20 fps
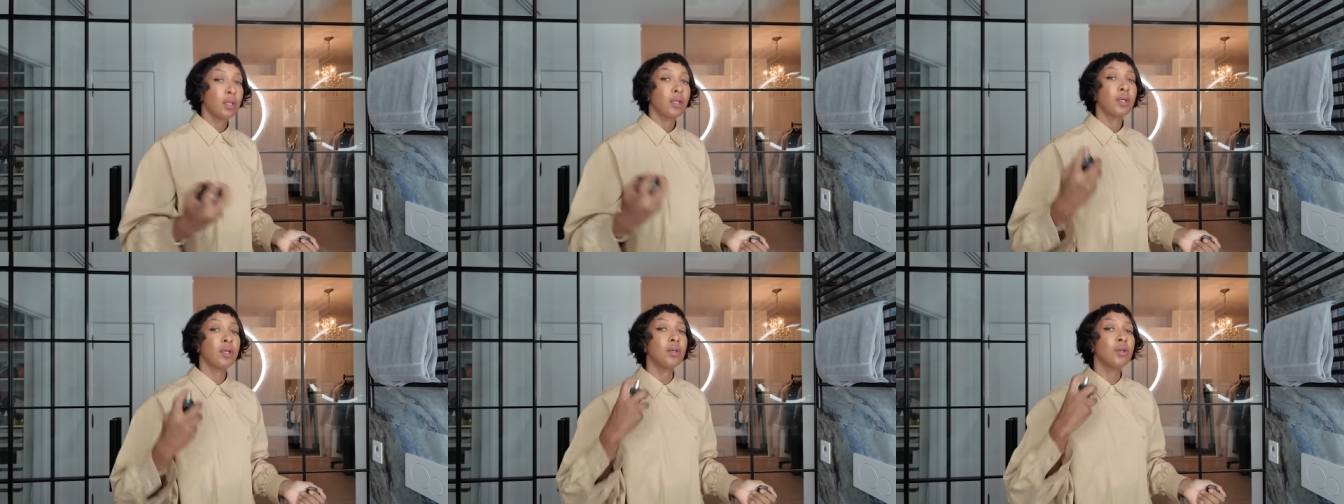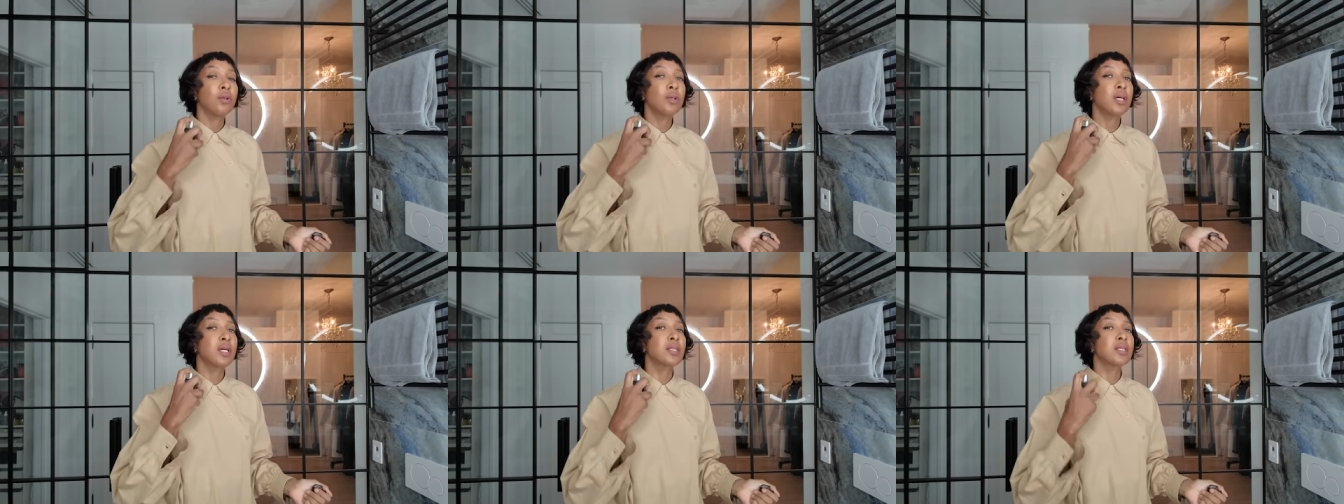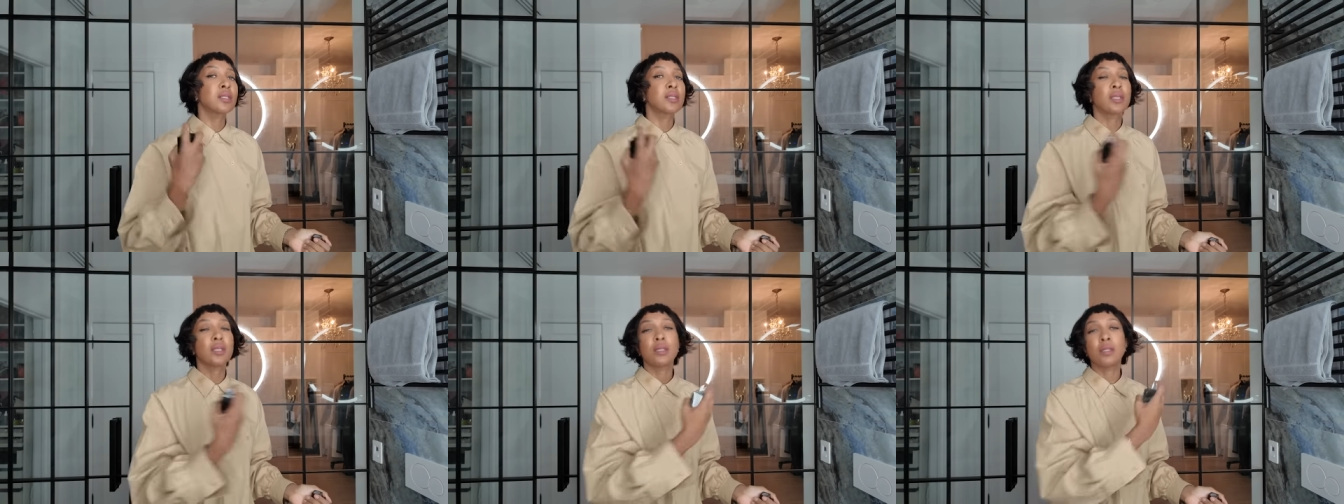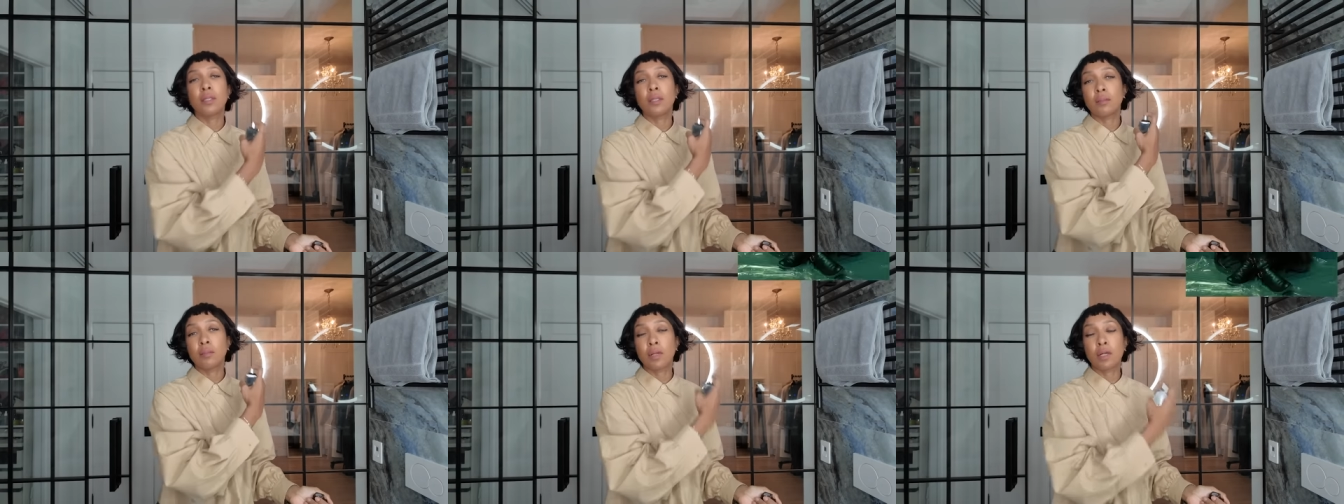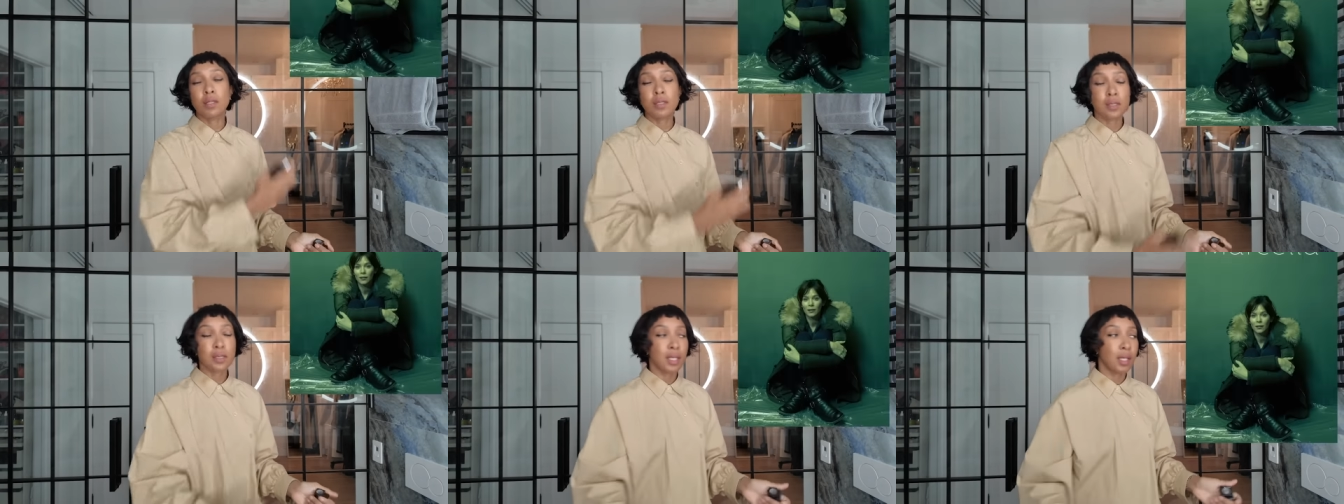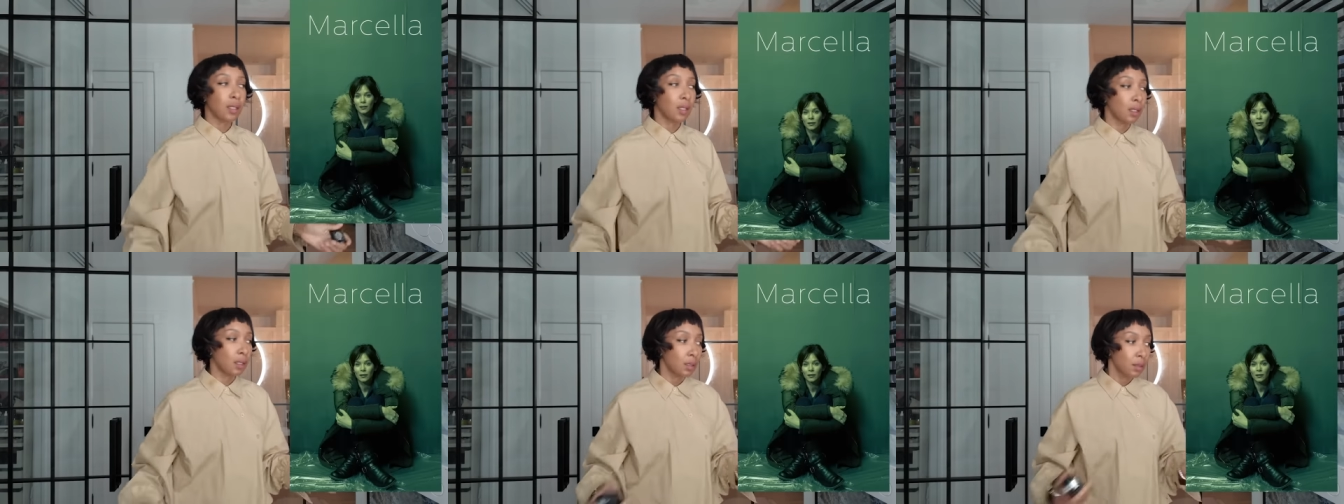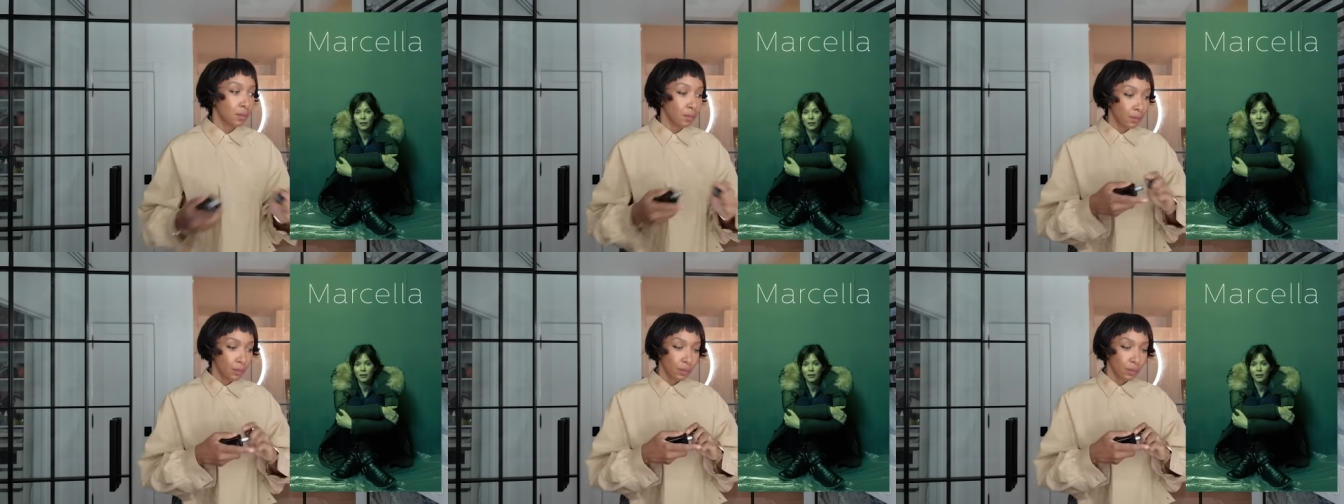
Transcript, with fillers: Who has seen Marcella?